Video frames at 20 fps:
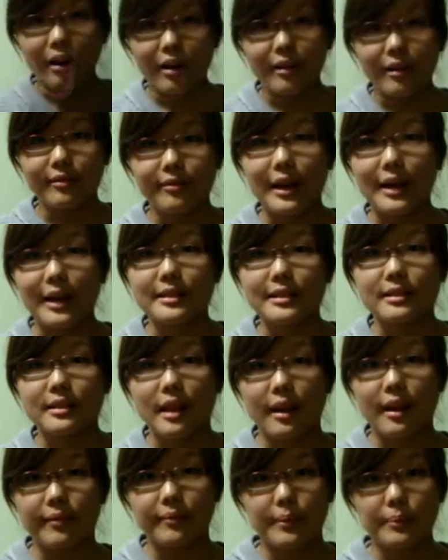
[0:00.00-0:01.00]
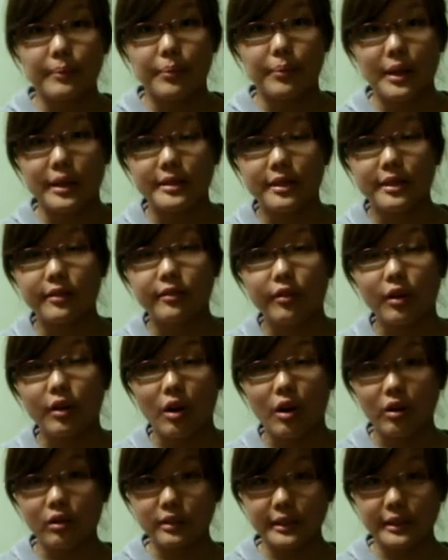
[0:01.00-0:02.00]
All of us have been present for
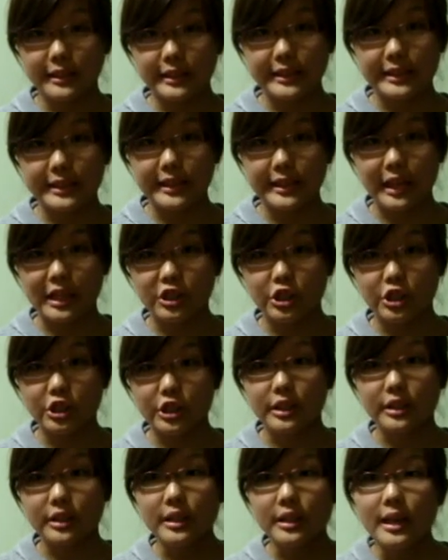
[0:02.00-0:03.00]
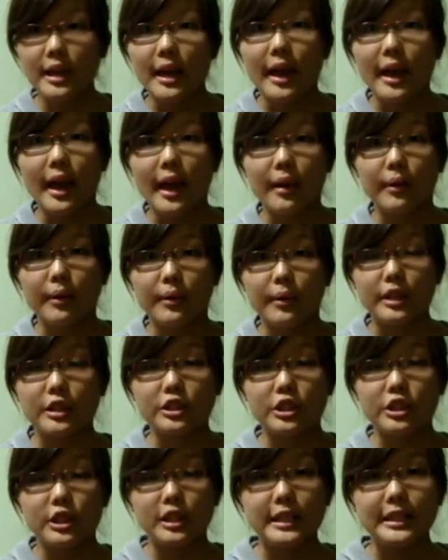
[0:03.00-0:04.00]
all the discussion, and we
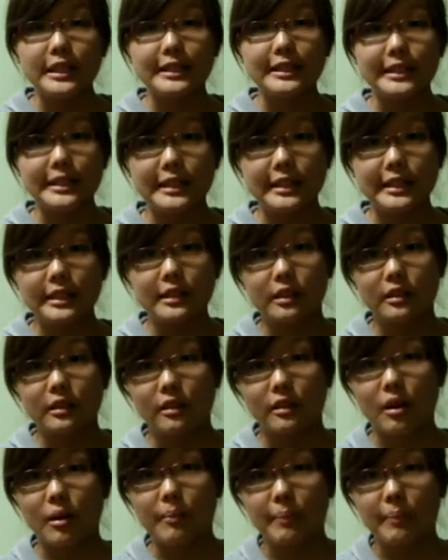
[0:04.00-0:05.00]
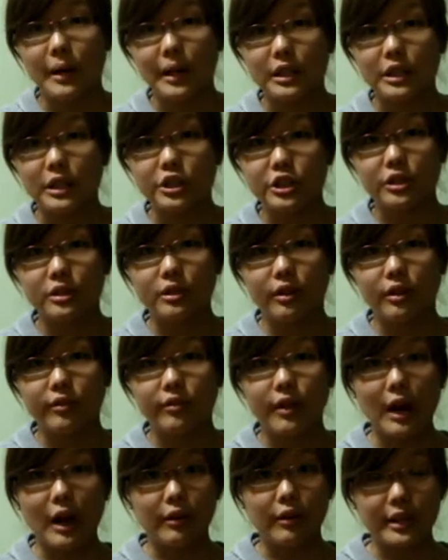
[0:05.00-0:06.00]
actually did the compilation
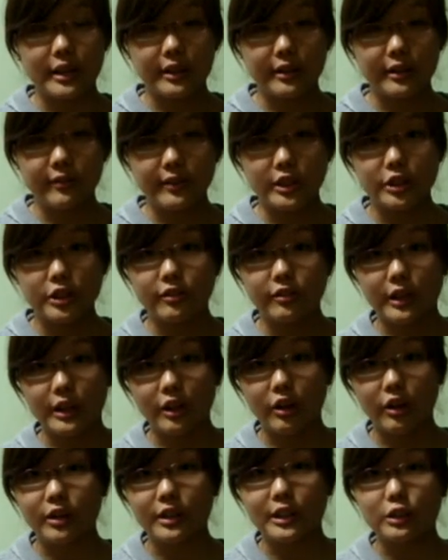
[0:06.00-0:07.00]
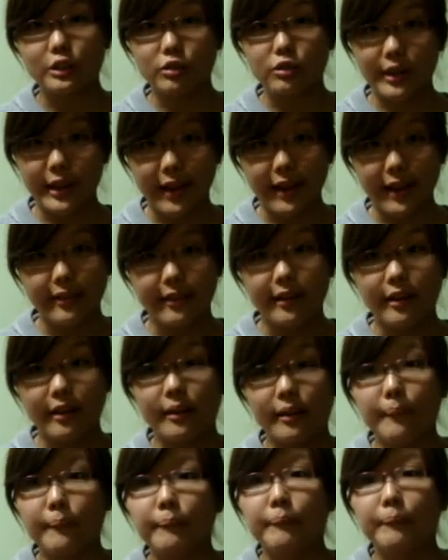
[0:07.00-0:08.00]
of our individual recording together.
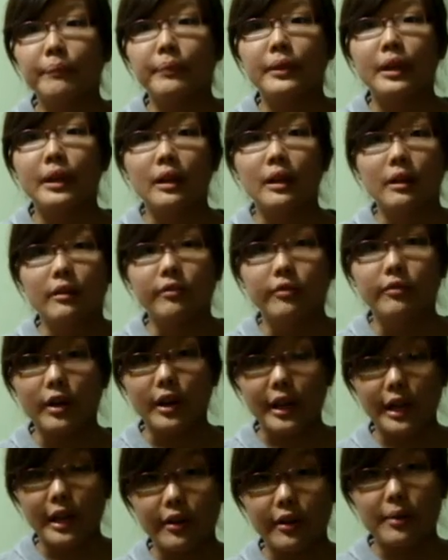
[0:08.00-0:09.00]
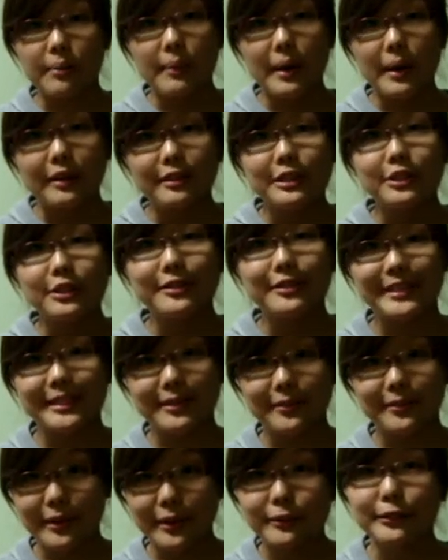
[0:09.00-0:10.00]
For Clarabel, she was
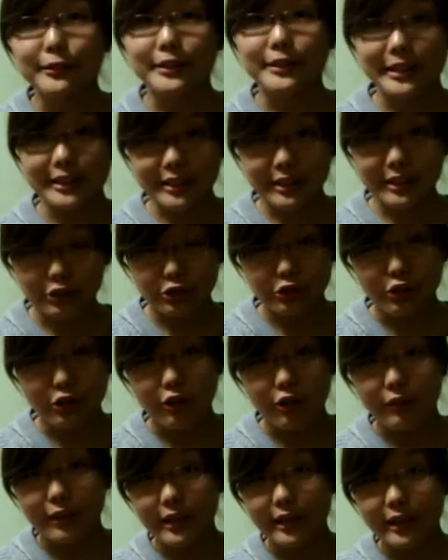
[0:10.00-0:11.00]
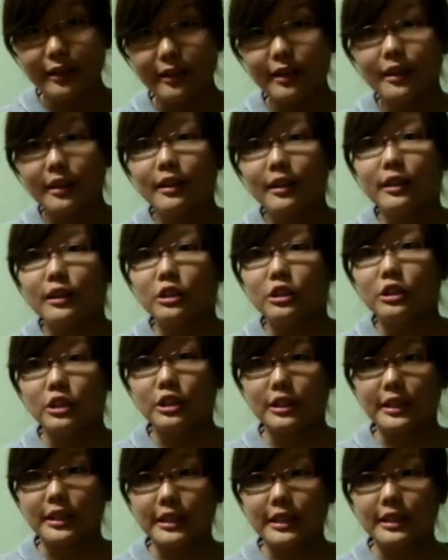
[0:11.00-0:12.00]
the one who did the drawing.
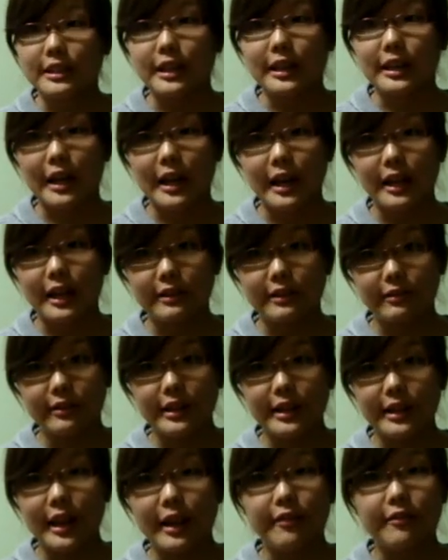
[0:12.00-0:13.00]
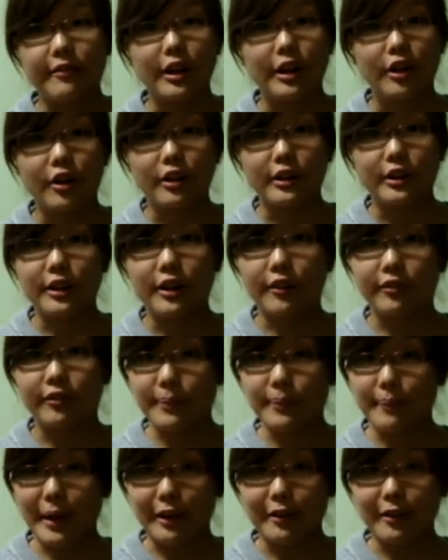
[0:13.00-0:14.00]
She did the colouring and recording of
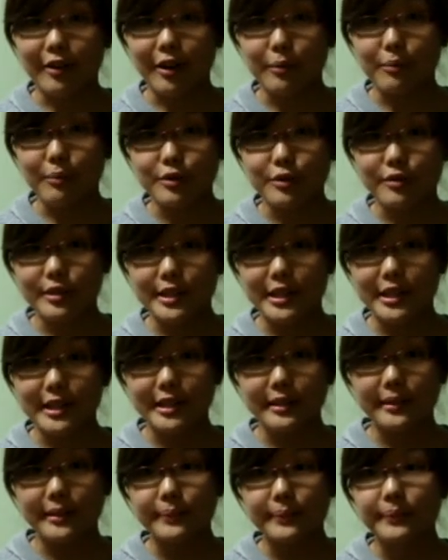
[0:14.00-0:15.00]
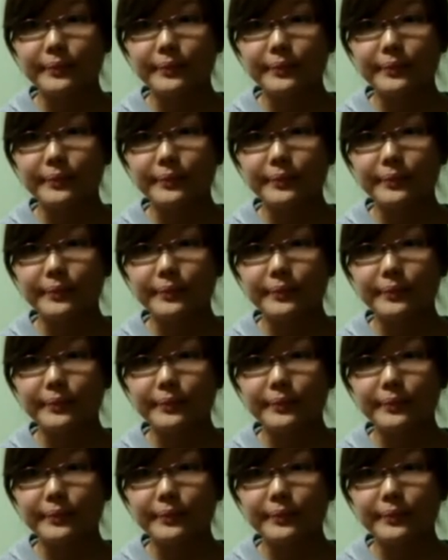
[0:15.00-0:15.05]
the background music.